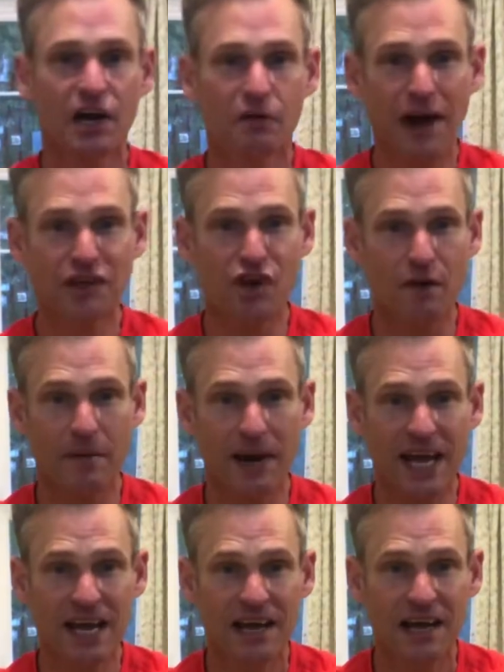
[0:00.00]
Great job,
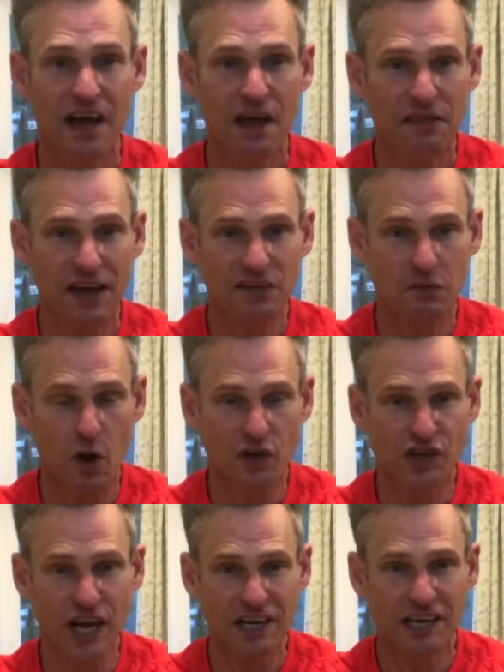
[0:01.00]
everybody. Thanks for
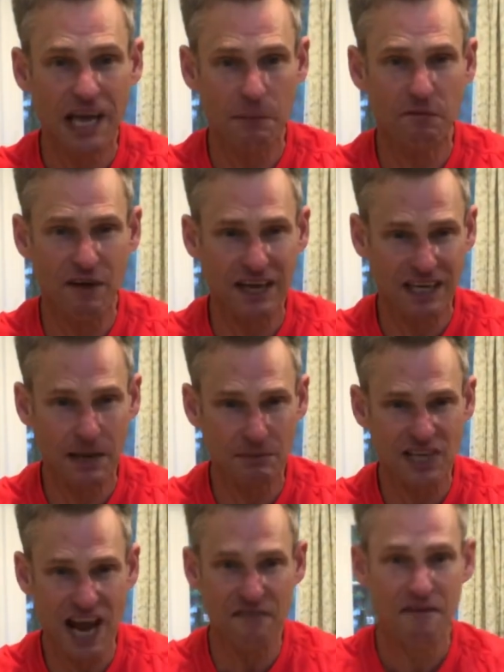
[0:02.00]
watching. Keep fit, keep
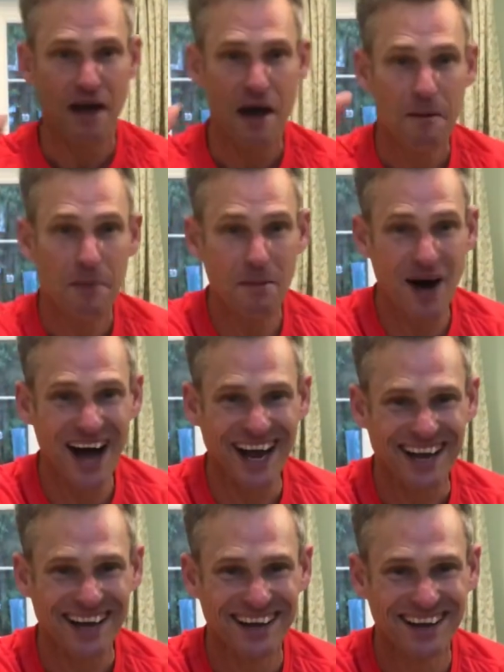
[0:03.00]
safe.
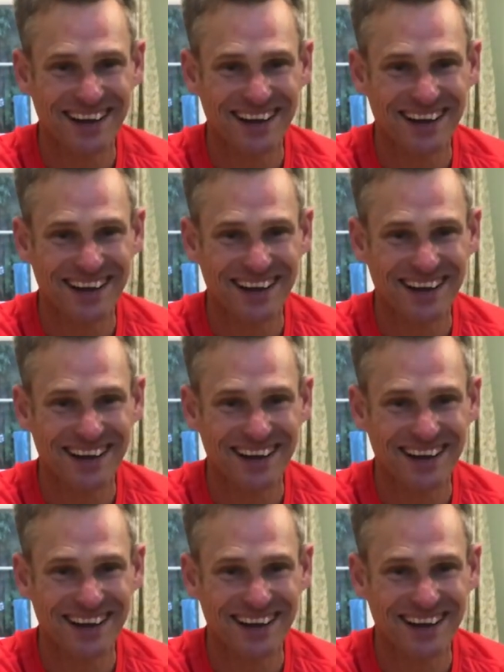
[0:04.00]
Bye-bye.